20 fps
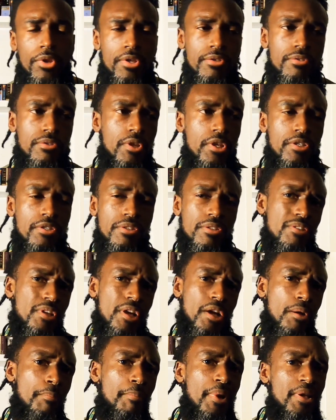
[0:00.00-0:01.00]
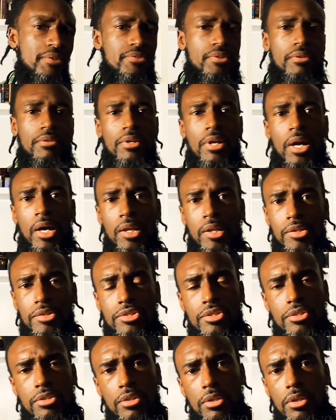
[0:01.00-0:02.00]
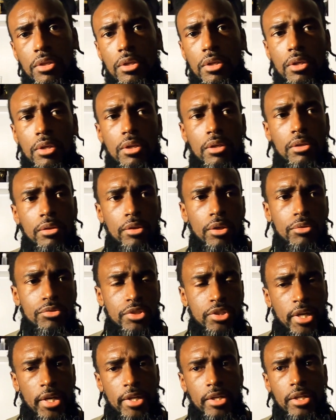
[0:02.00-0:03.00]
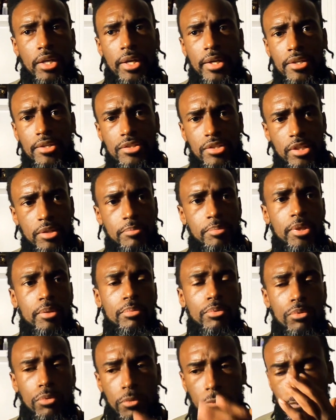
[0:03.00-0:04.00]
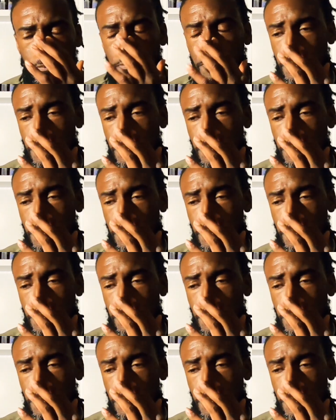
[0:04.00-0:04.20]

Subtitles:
that's like a basic knowledge, to kind of, I guess, get people